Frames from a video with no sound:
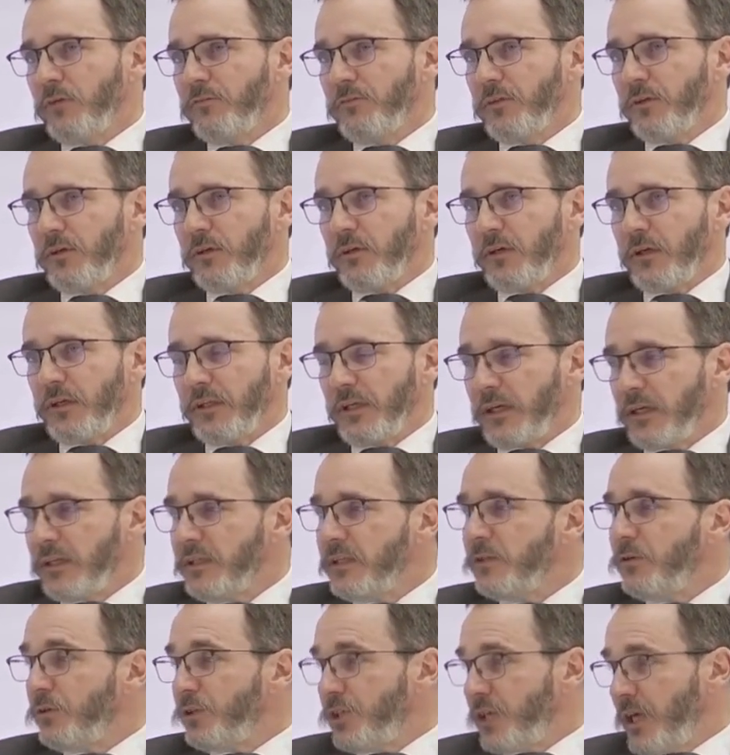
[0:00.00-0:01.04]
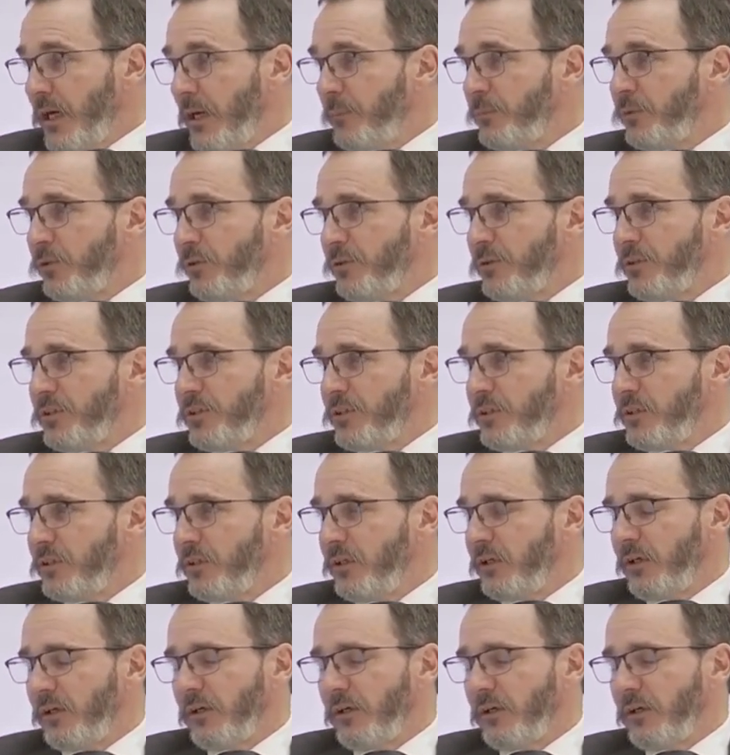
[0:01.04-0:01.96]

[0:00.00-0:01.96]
of the analytical chapters